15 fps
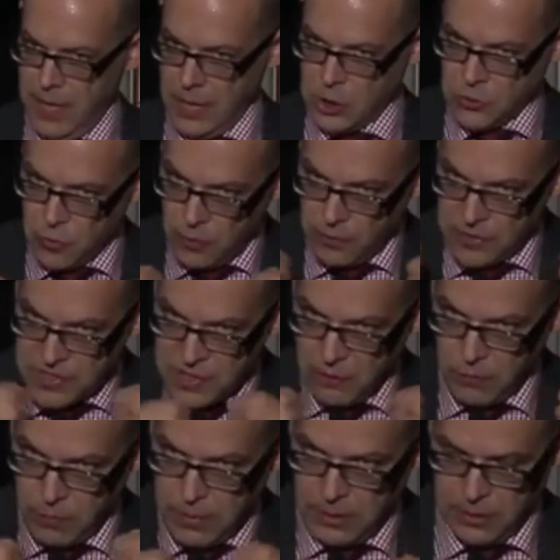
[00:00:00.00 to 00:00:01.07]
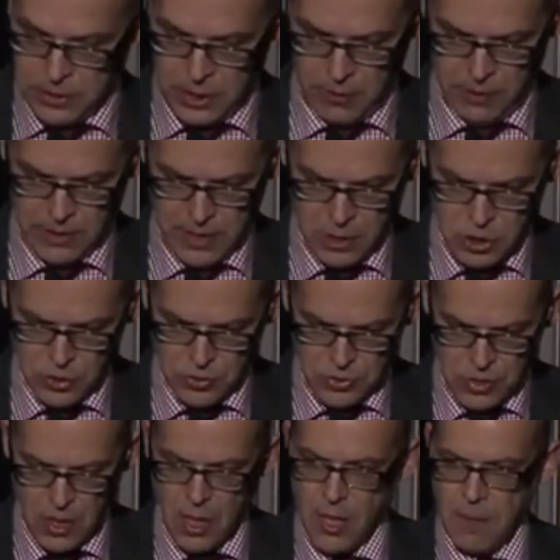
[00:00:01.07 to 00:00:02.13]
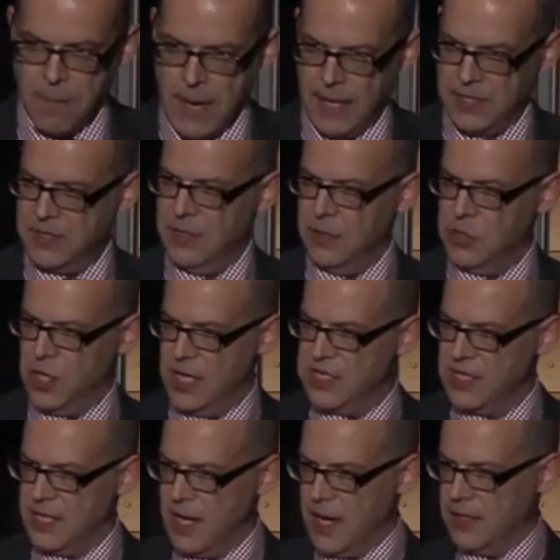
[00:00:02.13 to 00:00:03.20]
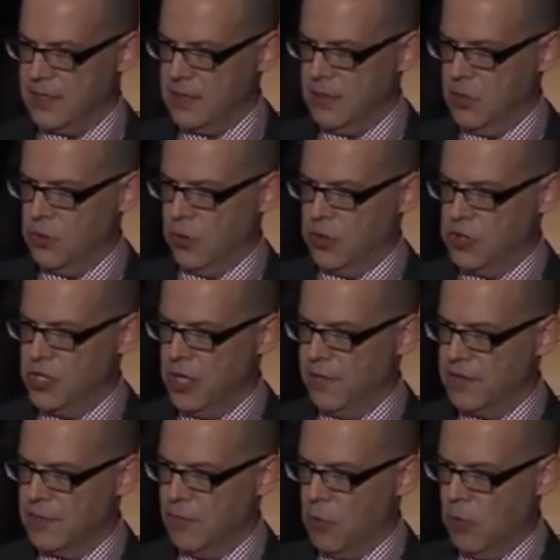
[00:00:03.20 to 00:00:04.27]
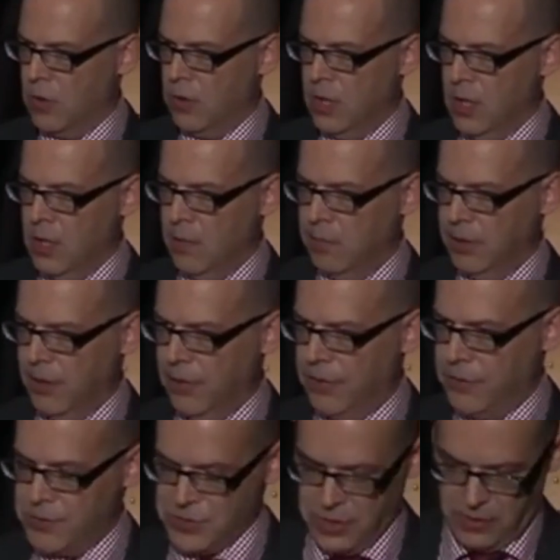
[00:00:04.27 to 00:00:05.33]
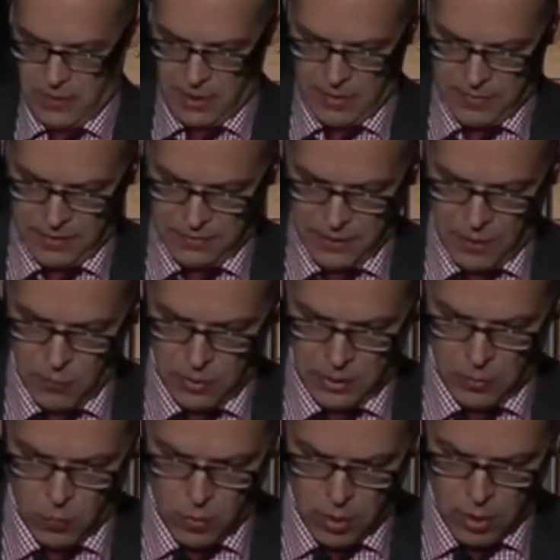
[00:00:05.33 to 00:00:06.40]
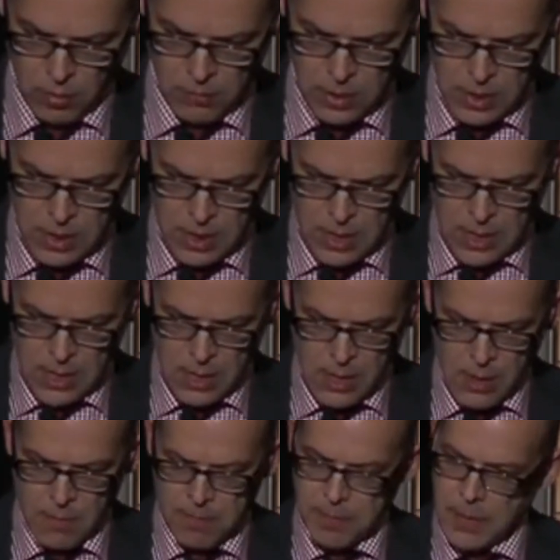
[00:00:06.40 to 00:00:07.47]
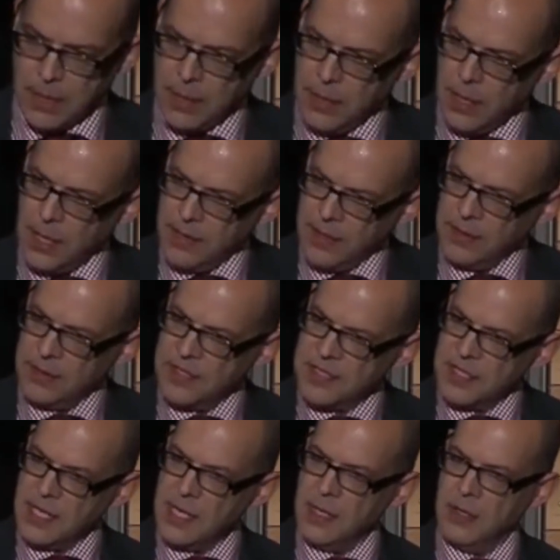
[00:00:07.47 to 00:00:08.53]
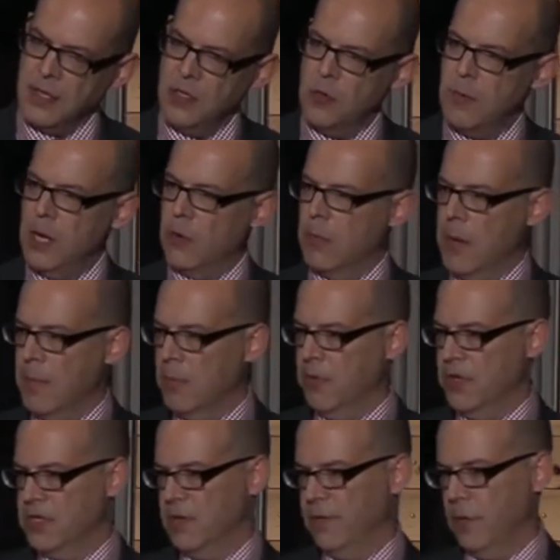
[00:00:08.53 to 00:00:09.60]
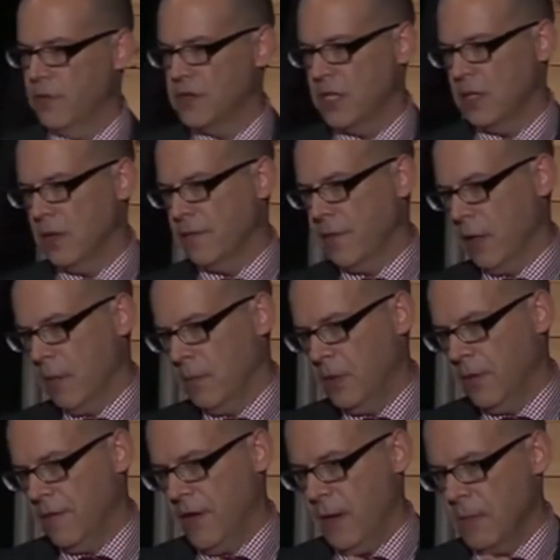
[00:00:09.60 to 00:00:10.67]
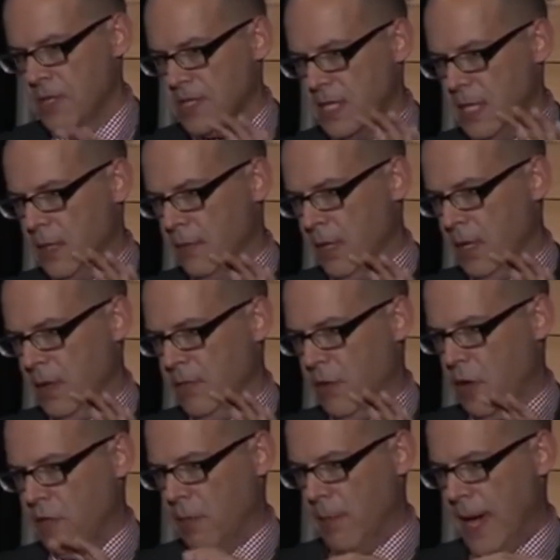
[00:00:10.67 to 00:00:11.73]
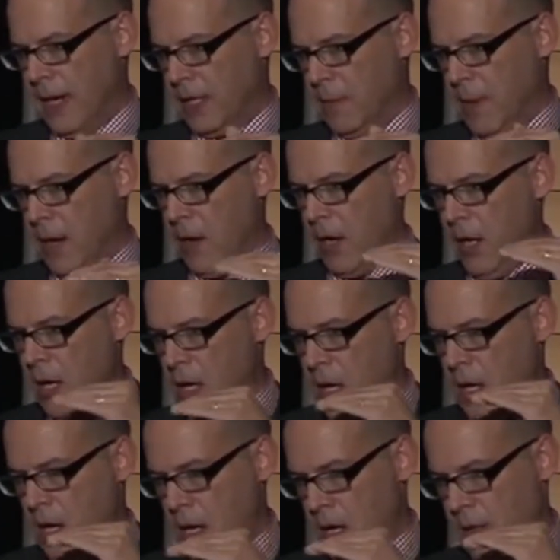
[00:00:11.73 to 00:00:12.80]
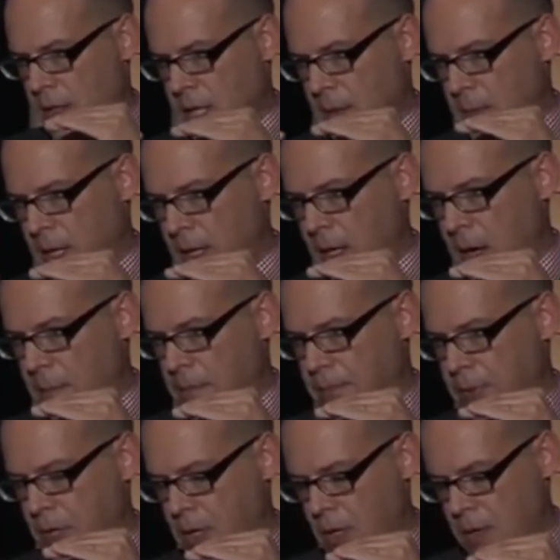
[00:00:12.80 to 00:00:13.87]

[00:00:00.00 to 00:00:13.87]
nature of the civil-military tensions, makes the JCS, the Joint Chiefs, more bloodthirsty than I think they really were. But I think the scene, and you may remember this if you've seen the film, the famous scene involving McNamara coming up